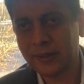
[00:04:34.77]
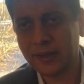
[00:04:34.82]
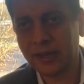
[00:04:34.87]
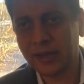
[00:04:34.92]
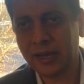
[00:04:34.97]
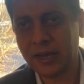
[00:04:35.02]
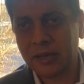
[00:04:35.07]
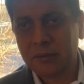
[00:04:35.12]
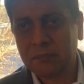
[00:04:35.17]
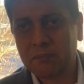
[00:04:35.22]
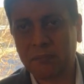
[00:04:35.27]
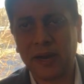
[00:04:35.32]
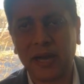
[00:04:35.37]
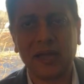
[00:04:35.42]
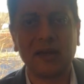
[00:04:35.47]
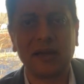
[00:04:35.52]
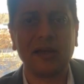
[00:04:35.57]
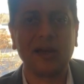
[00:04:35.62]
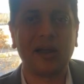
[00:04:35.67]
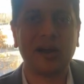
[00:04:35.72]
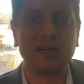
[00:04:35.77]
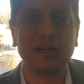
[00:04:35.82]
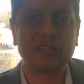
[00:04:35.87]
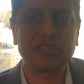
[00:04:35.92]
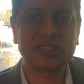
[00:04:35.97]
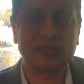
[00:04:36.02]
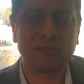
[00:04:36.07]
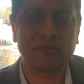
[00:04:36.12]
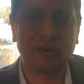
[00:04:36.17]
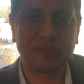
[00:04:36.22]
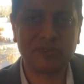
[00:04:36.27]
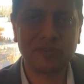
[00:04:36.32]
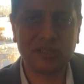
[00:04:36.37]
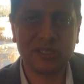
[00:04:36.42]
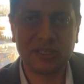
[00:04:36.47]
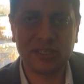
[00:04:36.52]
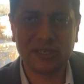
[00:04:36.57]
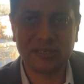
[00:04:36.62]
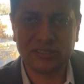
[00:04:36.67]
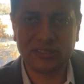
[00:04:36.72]
and by and large some of
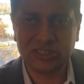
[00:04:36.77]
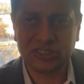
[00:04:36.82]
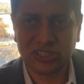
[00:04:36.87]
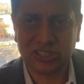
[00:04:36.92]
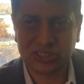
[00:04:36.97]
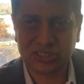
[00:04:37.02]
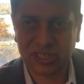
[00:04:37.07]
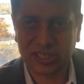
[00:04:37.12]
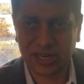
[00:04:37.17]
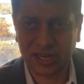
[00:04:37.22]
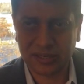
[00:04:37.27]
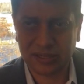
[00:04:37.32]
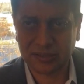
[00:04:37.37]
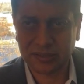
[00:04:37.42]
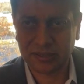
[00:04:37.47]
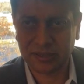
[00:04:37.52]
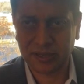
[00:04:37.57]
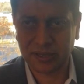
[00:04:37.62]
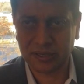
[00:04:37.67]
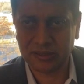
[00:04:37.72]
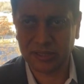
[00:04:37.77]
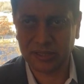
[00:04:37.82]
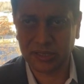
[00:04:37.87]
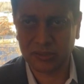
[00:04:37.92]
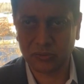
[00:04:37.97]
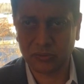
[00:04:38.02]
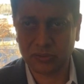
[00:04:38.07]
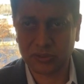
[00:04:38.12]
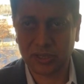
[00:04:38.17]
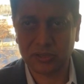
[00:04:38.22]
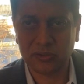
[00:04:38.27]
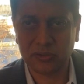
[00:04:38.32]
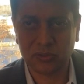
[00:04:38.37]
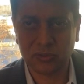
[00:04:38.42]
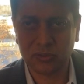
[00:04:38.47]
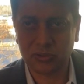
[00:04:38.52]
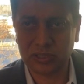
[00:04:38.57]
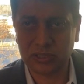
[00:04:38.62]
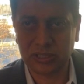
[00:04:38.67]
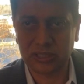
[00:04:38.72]
the disease state they could
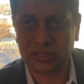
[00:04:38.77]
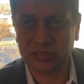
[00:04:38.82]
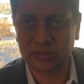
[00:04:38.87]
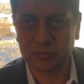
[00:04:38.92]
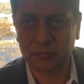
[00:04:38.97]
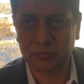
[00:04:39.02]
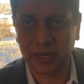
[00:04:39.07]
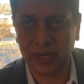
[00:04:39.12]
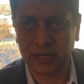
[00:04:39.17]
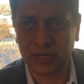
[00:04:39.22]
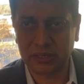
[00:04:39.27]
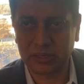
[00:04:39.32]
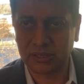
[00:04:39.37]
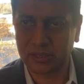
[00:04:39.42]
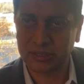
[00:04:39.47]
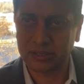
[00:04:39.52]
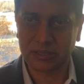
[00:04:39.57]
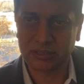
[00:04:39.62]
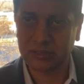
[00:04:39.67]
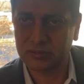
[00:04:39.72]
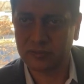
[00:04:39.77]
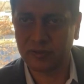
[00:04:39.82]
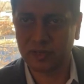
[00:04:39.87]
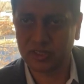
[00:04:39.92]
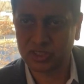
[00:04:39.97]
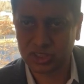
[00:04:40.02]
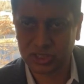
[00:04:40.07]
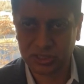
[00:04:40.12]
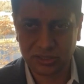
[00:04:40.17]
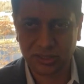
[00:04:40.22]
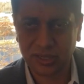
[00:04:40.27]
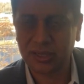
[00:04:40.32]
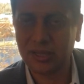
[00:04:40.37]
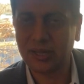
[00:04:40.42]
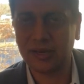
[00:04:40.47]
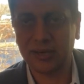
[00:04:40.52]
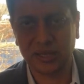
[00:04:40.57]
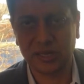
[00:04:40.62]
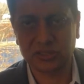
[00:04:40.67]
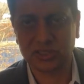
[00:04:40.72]
control either by direct intervention
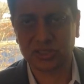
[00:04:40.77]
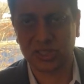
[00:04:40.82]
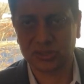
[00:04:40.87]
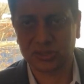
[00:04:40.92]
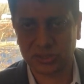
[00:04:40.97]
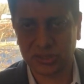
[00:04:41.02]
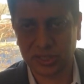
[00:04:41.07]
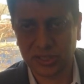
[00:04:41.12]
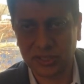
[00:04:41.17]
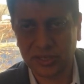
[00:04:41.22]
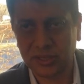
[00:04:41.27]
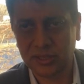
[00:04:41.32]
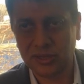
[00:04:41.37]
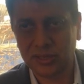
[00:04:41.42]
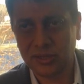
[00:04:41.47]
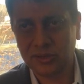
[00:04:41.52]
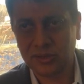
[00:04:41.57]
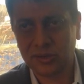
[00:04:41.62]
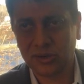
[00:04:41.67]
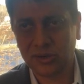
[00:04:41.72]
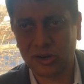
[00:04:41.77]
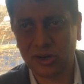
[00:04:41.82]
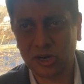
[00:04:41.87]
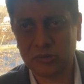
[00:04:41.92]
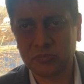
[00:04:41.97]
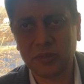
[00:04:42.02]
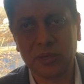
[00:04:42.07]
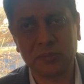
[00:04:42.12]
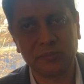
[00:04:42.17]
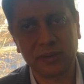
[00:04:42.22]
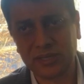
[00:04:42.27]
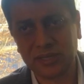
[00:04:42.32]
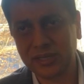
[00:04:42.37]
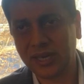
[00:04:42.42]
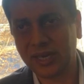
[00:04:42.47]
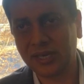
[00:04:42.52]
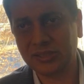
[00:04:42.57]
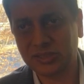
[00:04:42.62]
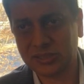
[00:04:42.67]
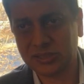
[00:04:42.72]
like surgery, or by
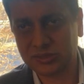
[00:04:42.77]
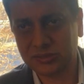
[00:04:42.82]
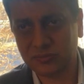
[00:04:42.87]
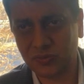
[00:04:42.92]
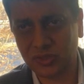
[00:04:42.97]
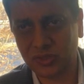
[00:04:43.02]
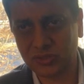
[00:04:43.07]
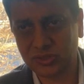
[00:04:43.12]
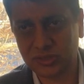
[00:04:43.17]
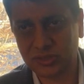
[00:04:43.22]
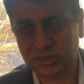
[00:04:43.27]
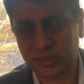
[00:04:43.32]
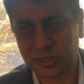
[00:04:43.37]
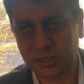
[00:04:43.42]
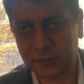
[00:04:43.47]
medication, which